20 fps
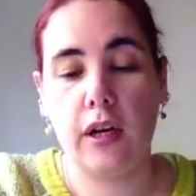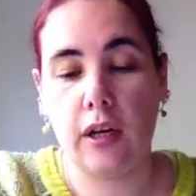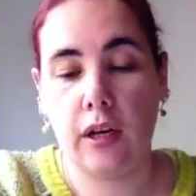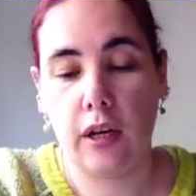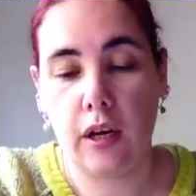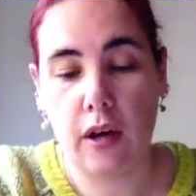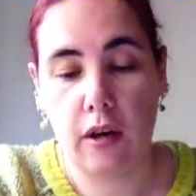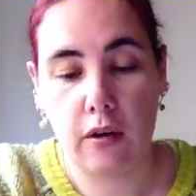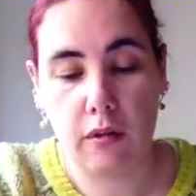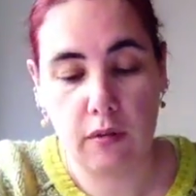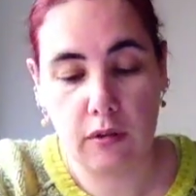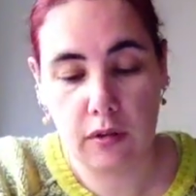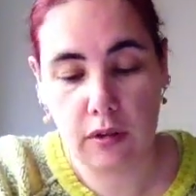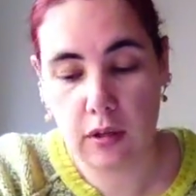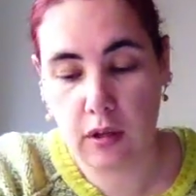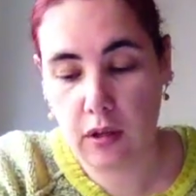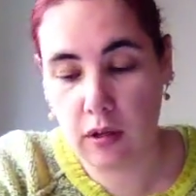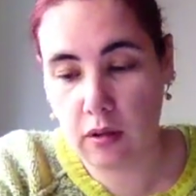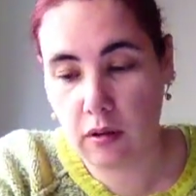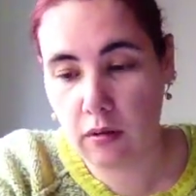going to go...
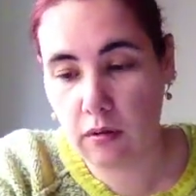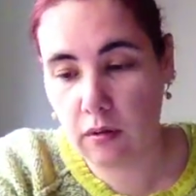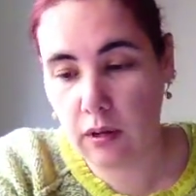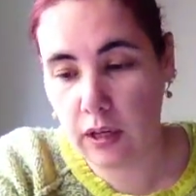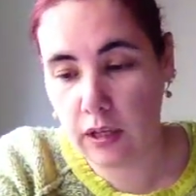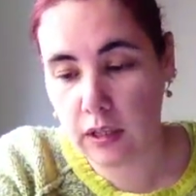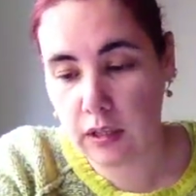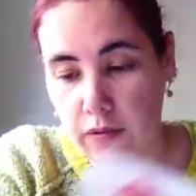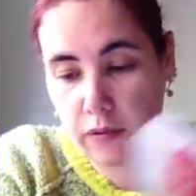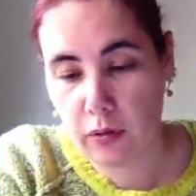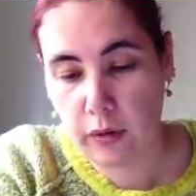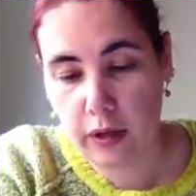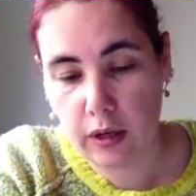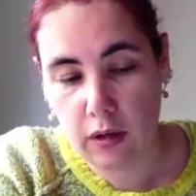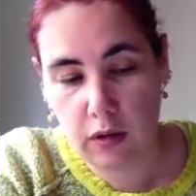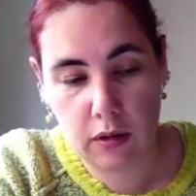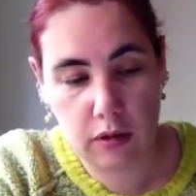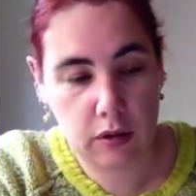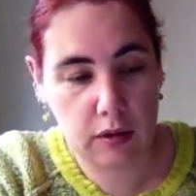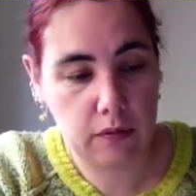So, let's have a quick
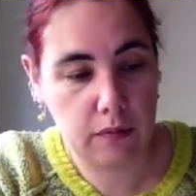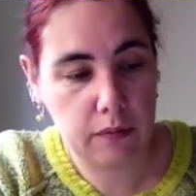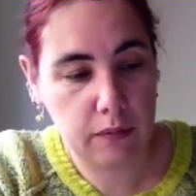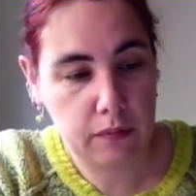look.